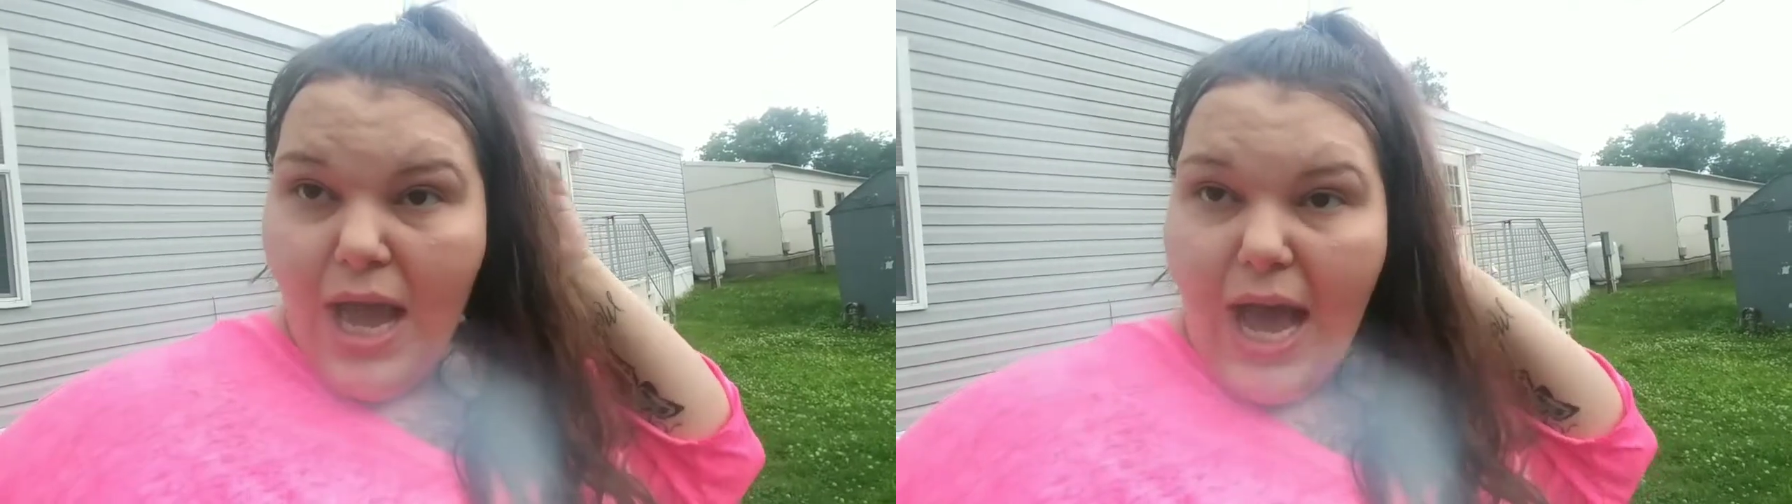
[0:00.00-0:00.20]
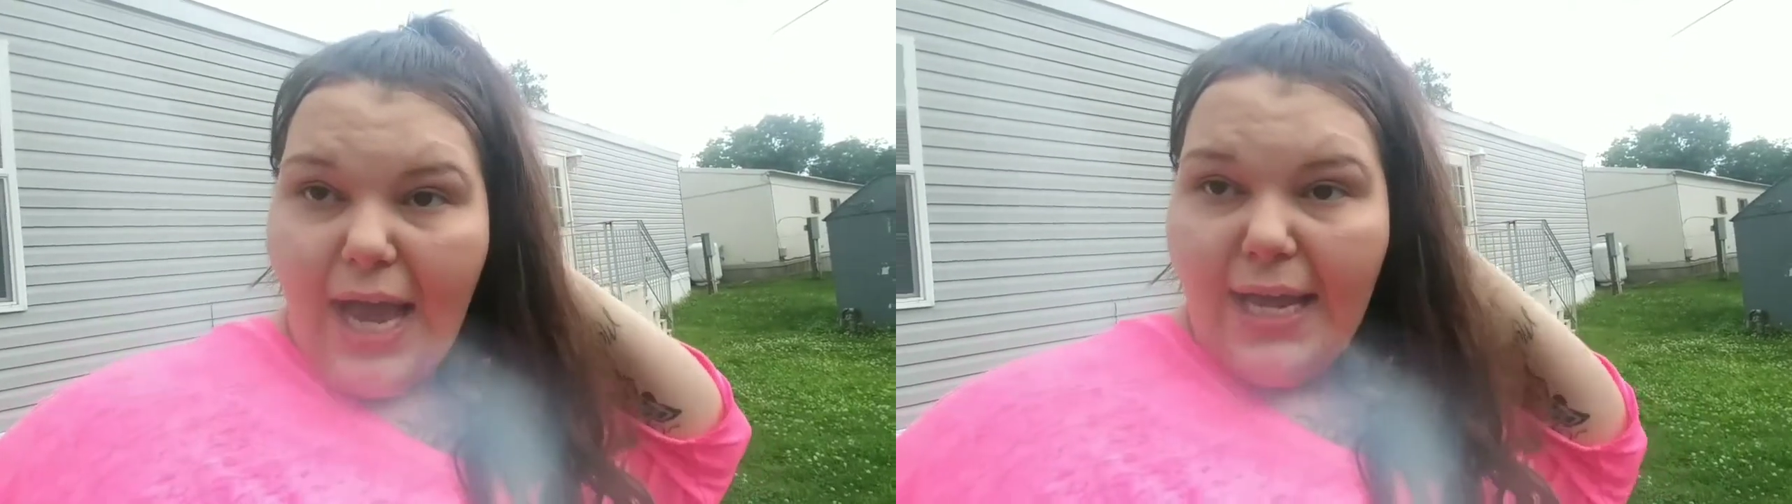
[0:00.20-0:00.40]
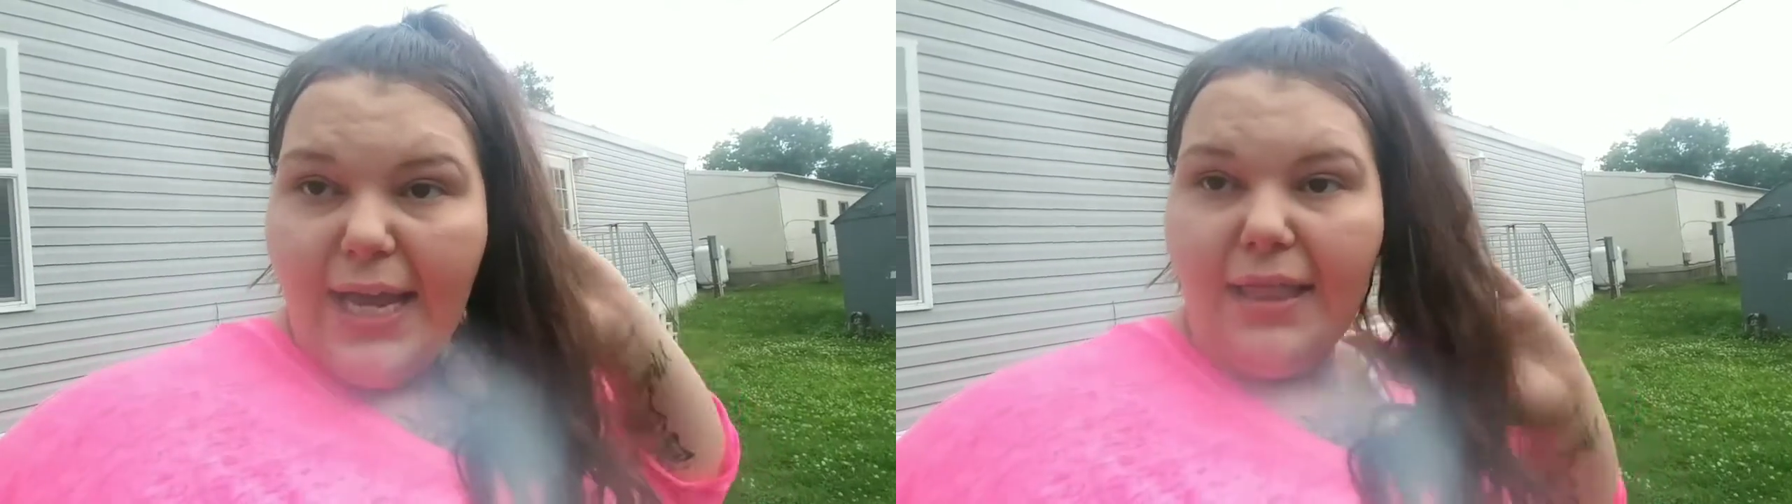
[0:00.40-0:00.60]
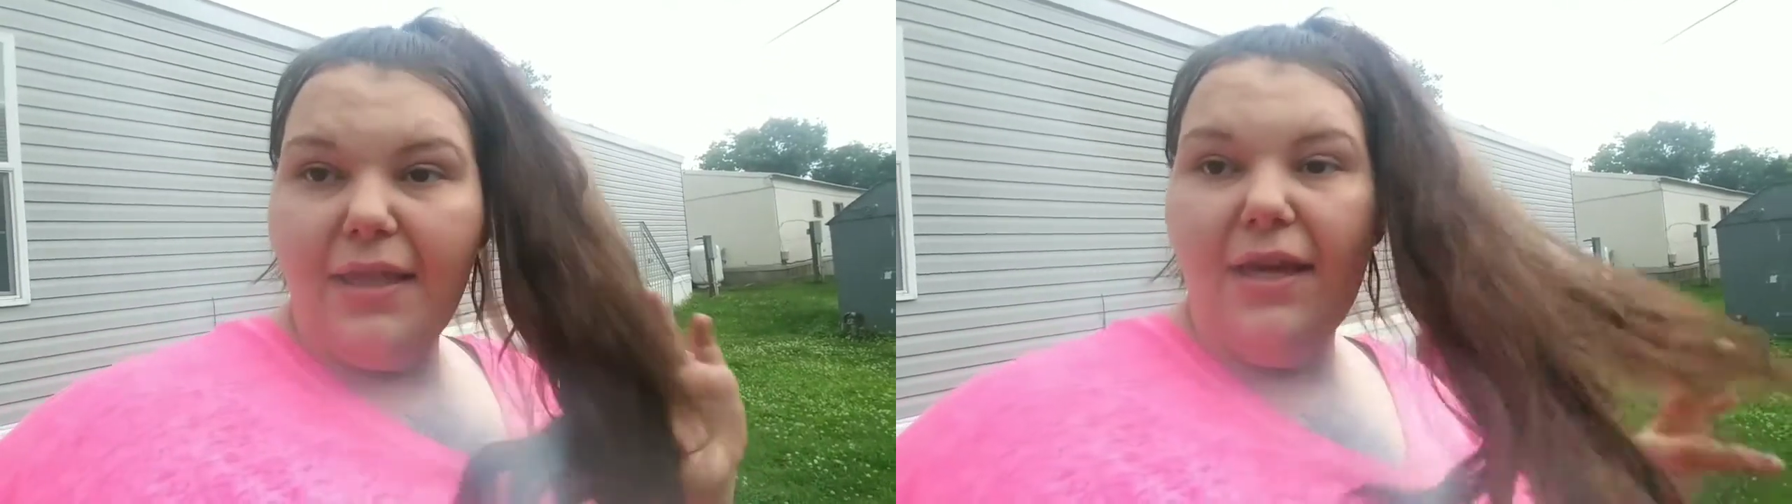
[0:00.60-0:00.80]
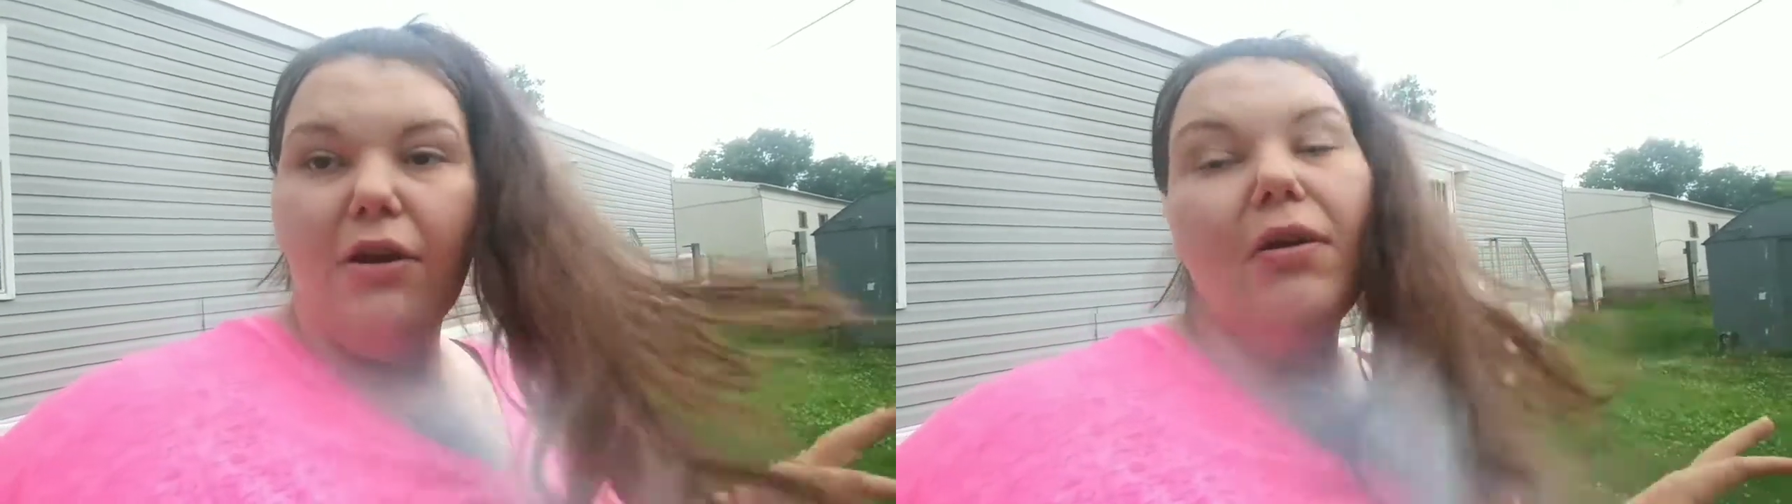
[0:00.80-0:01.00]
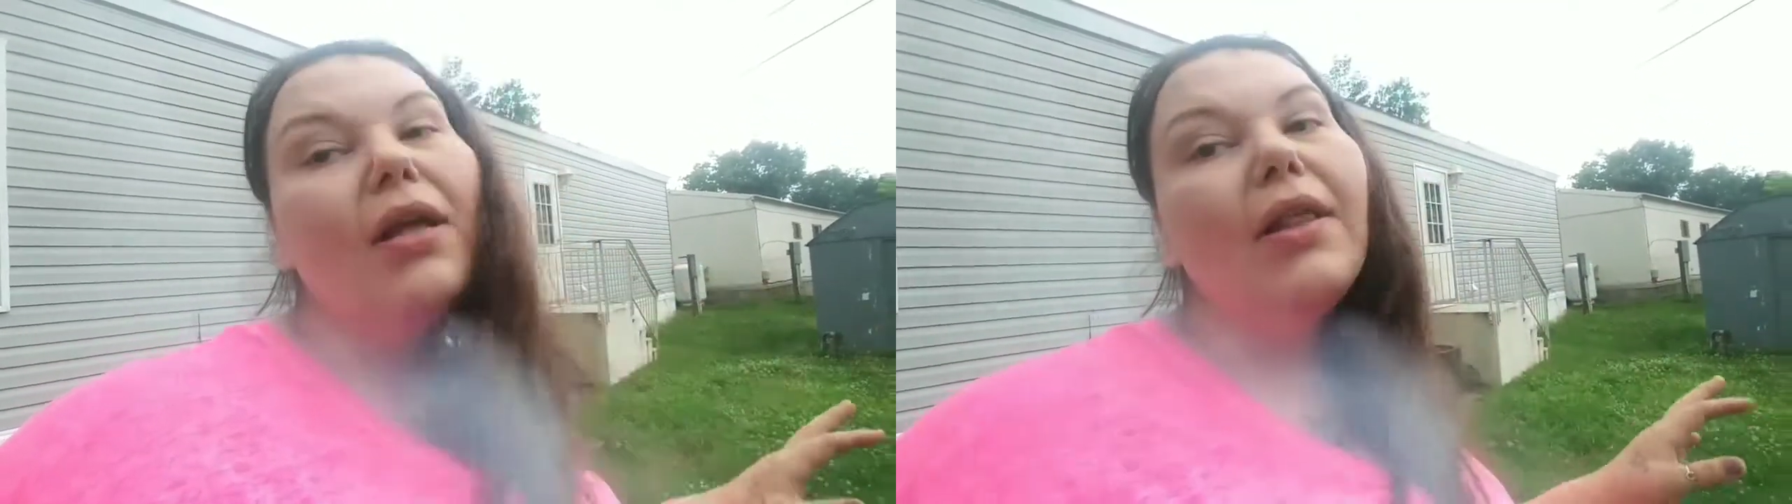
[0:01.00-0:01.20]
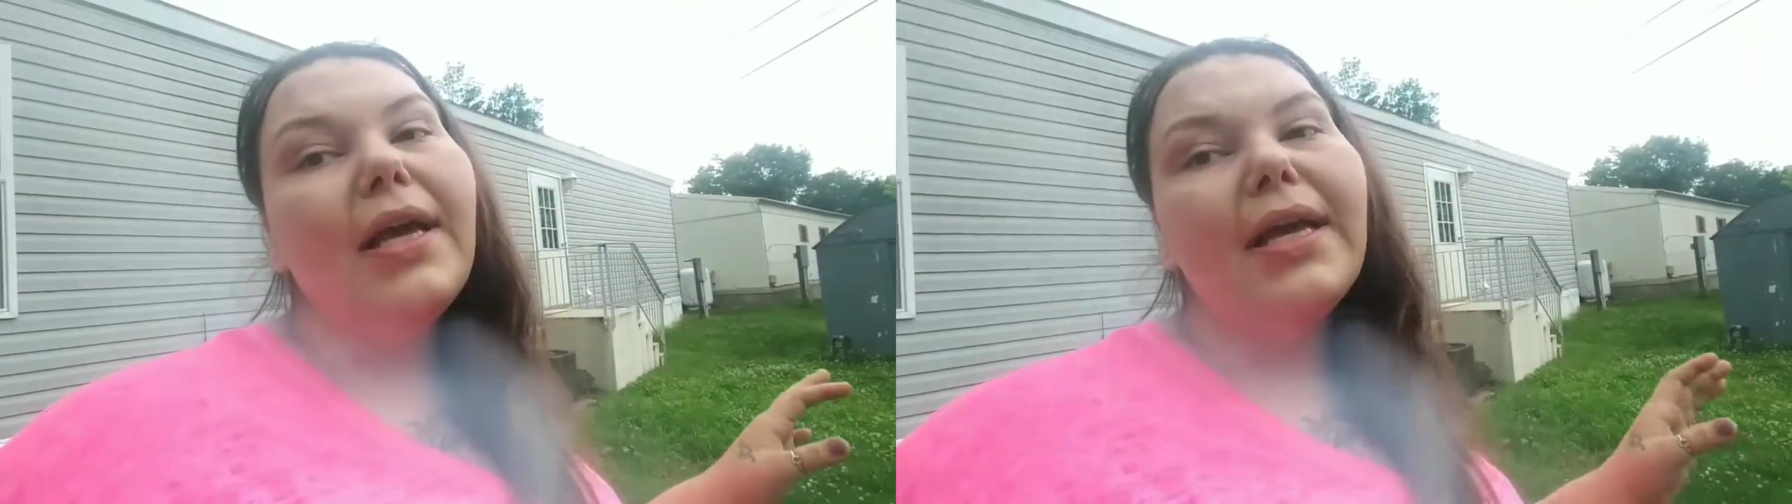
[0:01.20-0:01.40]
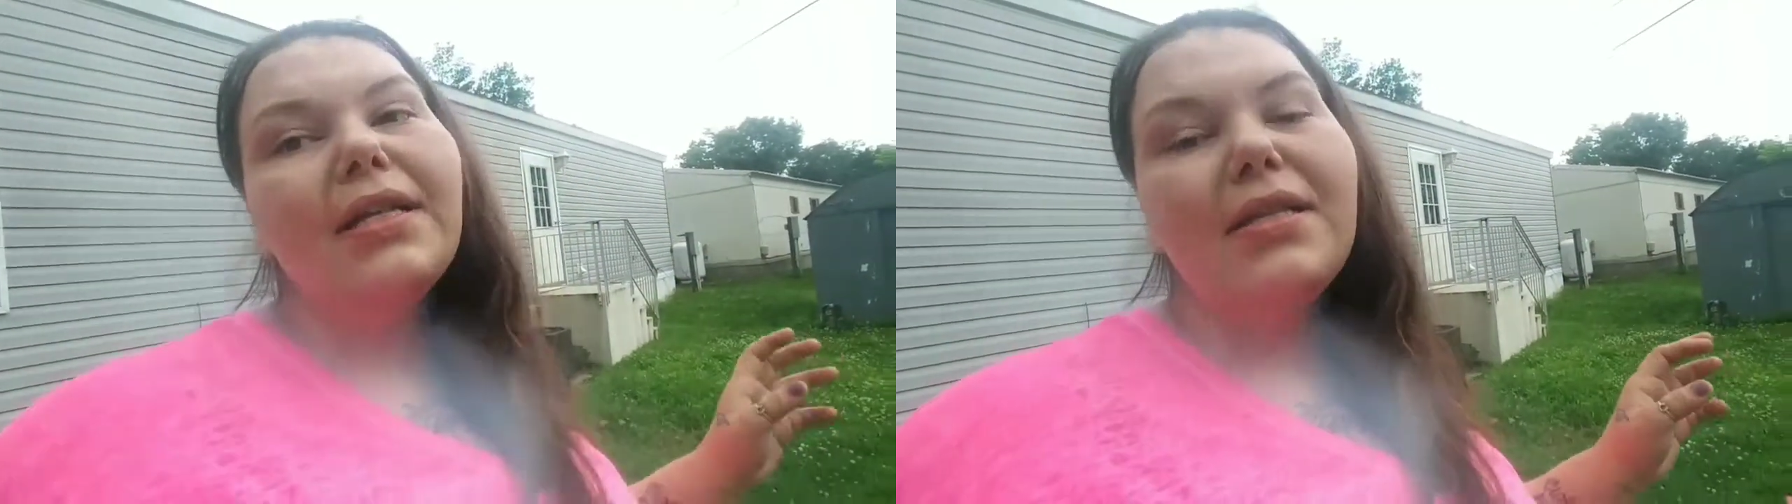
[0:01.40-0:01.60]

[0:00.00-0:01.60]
I get the acrylic and